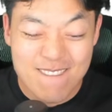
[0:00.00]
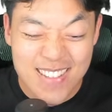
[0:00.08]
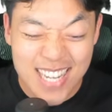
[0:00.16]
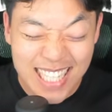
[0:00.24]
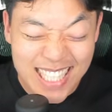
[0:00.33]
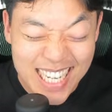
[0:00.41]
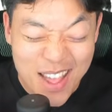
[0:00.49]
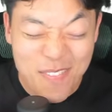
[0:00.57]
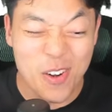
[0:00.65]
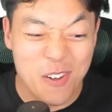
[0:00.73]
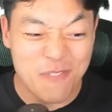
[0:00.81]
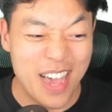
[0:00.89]
is
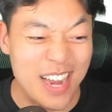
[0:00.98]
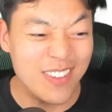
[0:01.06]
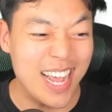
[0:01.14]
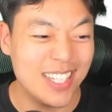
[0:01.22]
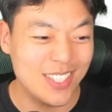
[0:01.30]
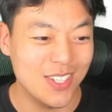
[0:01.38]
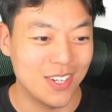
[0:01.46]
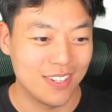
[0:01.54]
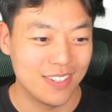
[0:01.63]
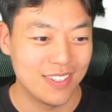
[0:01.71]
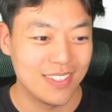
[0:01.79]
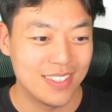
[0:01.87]
never a final answer.
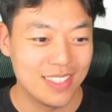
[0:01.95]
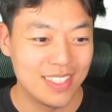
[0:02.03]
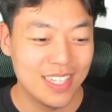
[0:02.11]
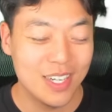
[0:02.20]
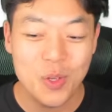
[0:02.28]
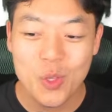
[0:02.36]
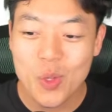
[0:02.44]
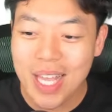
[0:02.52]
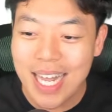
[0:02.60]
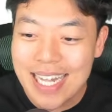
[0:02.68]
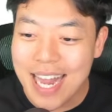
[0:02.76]
You can